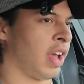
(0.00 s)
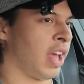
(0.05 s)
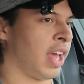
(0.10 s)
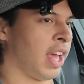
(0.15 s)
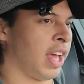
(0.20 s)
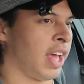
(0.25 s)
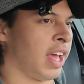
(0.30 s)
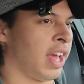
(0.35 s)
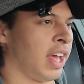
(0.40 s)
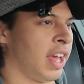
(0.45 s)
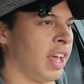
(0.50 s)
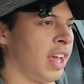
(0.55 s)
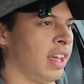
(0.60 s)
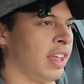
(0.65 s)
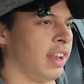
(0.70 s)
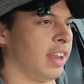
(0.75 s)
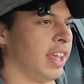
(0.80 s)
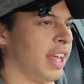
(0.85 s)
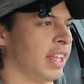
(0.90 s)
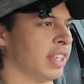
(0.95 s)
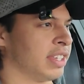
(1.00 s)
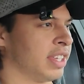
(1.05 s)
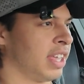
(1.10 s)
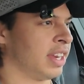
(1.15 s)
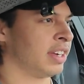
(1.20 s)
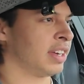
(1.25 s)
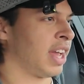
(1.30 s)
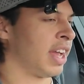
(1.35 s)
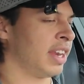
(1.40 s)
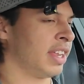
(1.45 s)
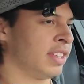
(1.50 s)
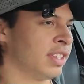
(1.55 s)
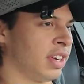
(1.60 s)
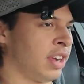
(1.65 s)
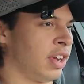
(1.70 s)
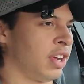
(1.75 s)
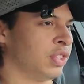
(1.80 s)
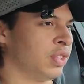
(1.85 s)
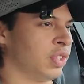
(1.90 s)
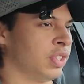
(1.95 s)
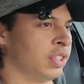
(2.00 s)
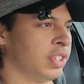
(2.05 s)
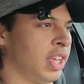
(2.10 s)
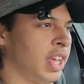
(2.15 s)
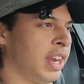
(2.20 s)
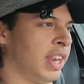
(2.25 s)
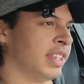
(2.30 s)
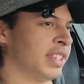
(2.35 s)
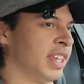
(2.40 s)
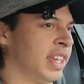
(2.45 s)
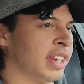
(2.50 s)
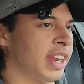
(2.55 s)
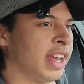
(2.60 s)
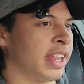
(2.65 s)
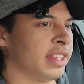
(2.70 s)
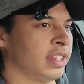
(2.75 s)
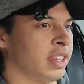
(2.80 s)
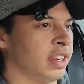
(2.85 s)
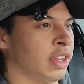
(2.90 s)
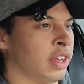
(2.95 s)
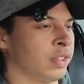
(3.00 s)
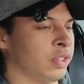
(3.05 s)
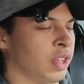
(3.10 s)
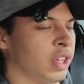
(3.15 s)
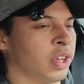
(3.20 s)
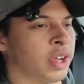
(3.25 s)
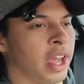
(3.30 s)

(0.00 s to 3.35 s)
and it's hitting 90s and 100s, and it's hitting 90s and 100s.